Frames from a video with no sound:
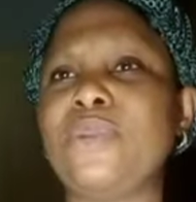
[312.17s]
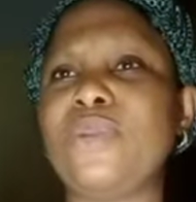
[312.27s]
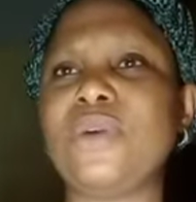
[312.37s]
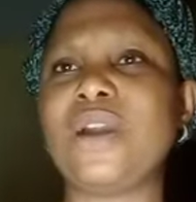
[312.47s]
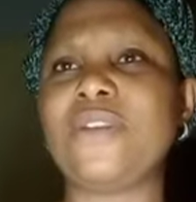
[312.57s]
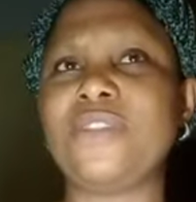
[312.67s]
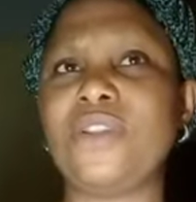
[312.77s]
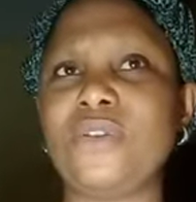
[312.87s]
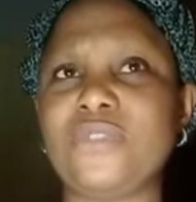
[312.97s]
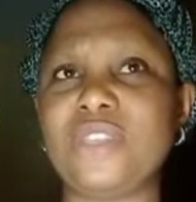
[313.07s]
have a
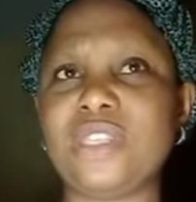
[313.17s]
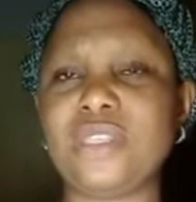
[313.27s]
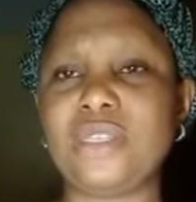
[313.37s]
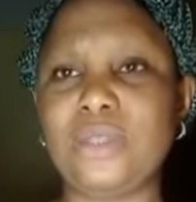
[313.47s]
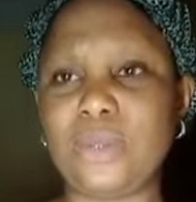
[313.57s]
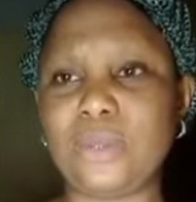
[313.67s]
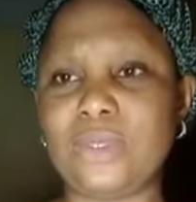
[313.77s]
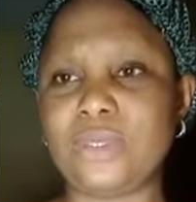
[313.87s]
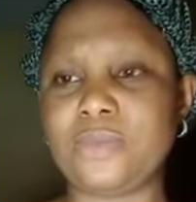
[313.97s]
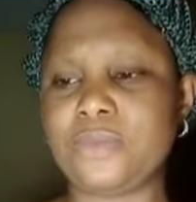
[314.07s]
lot of things it
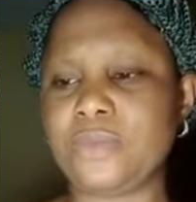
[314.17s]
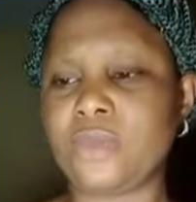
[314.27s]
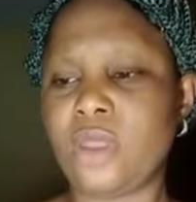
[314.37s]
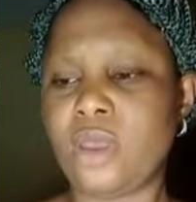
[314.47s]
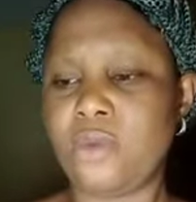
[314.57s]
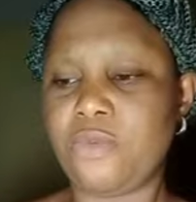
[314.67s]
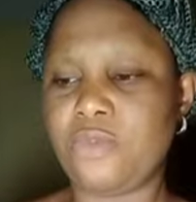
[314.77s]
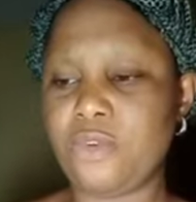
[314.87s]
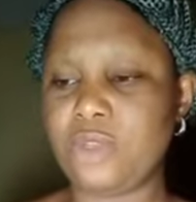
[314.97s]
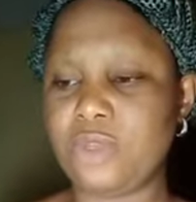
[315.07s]
does.
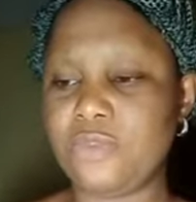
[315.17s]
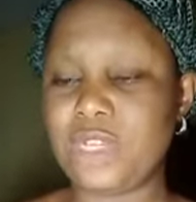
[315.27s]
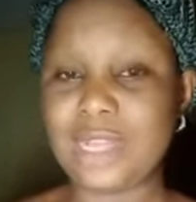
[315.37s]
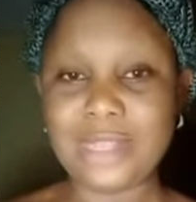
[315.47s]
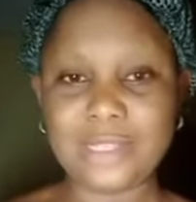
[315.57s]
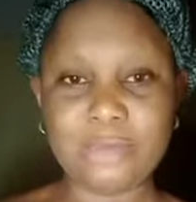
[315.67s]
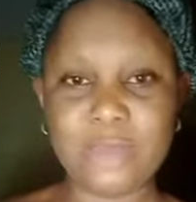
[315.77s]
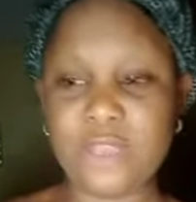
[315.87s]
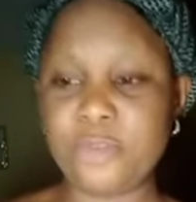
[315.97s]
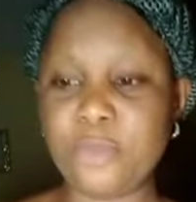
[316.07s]
For the nightmare,
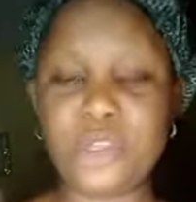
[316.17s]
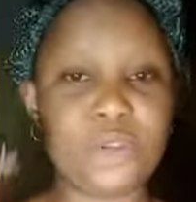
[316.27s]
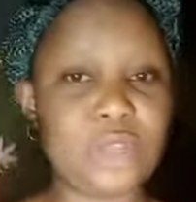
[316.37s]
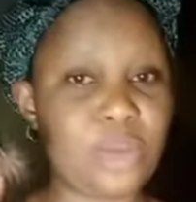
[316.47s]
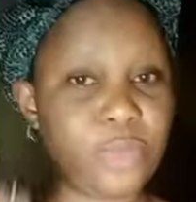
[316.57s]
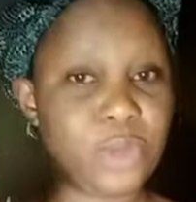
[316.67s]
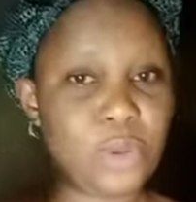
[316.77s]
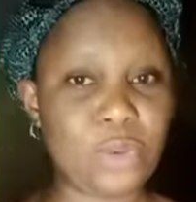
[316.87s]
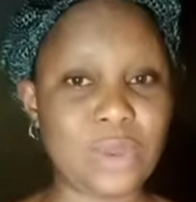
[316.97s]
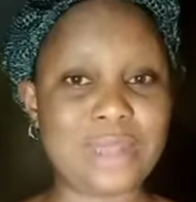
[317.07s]
if you put it under your
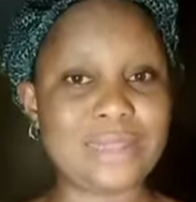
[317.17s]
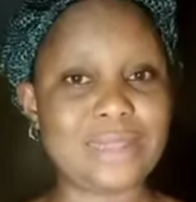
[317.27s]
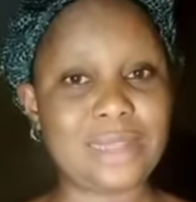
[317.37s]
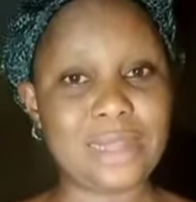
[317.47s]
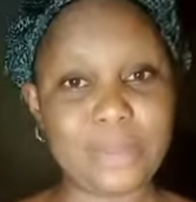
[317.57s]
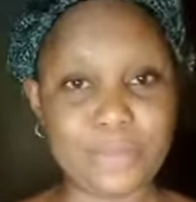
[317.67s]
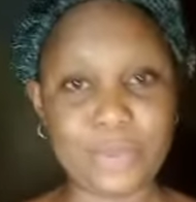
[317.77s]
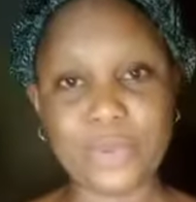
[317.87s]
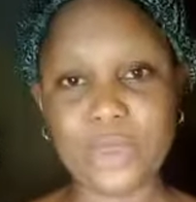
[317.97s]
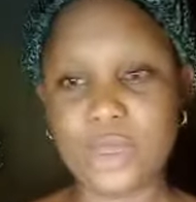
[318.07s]
pillow and sleep,
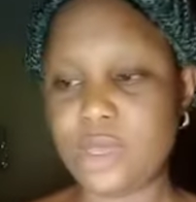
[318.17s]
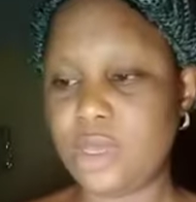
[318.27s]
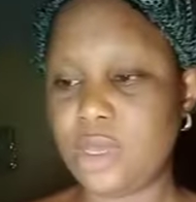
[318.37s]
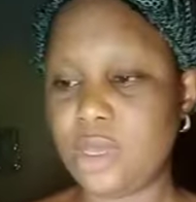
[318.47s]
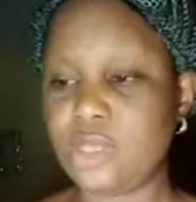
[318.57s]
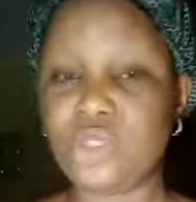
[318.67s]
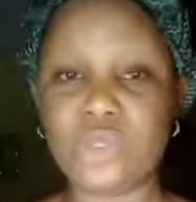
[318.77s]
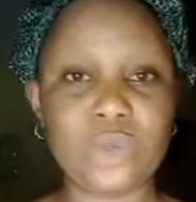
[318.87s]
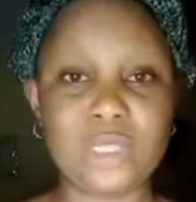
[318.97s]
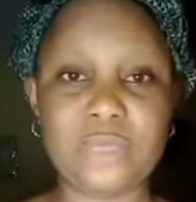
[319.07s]

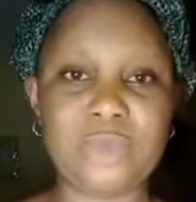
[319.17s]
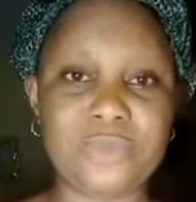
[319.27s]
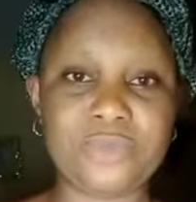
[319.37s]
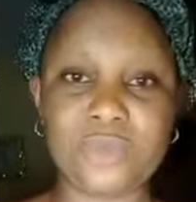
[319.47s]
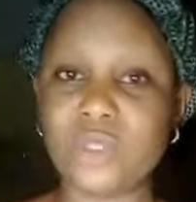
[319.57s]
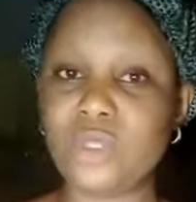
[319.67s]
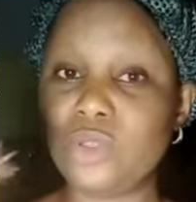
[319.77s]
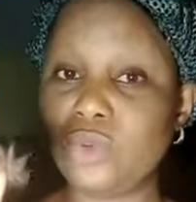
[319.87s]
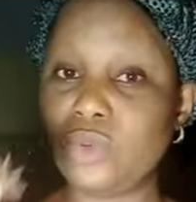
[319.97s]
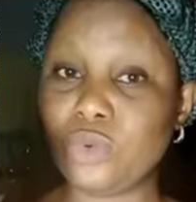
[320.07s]
trust me,
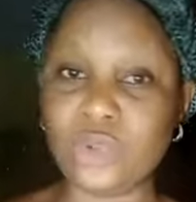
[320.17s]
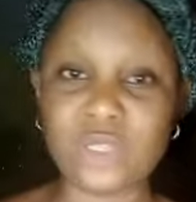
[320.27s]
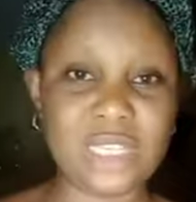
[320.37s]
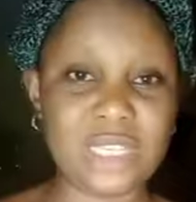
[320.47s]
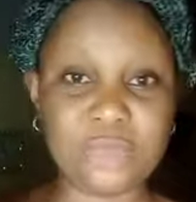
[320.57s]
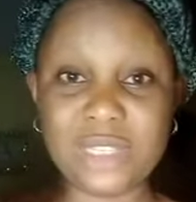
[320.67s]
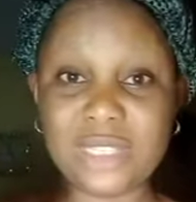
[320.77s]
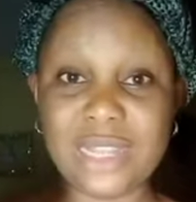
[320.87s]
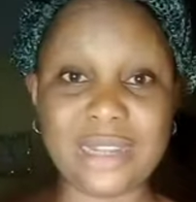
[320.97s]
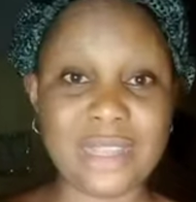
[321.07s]
you will not experience
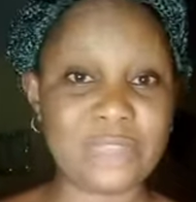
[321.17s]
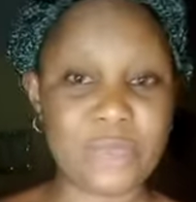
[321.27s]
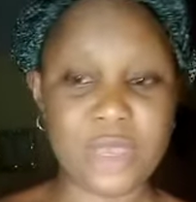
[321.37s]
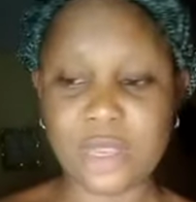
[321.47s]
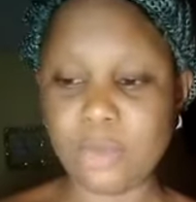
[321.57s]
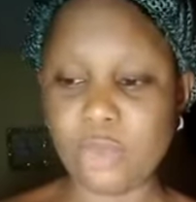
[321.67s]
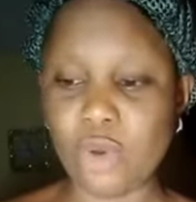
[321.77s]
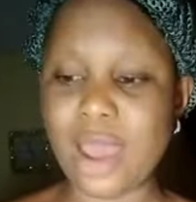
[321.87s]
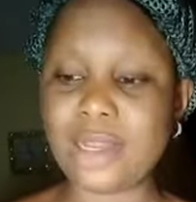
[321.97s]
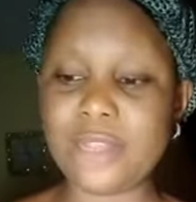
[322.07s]
that nightmare anymore.
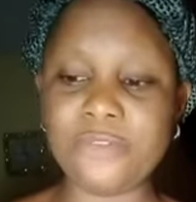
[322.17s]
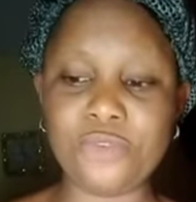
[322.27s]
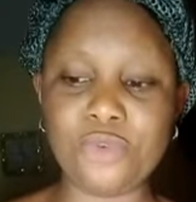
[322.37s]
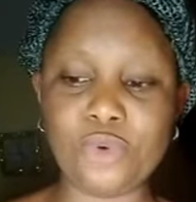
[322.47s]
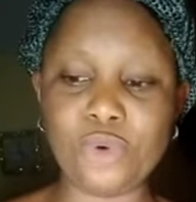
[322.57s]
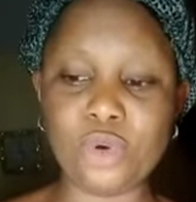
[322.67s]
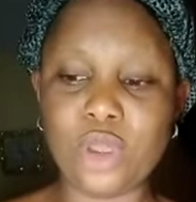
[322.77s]
And if you're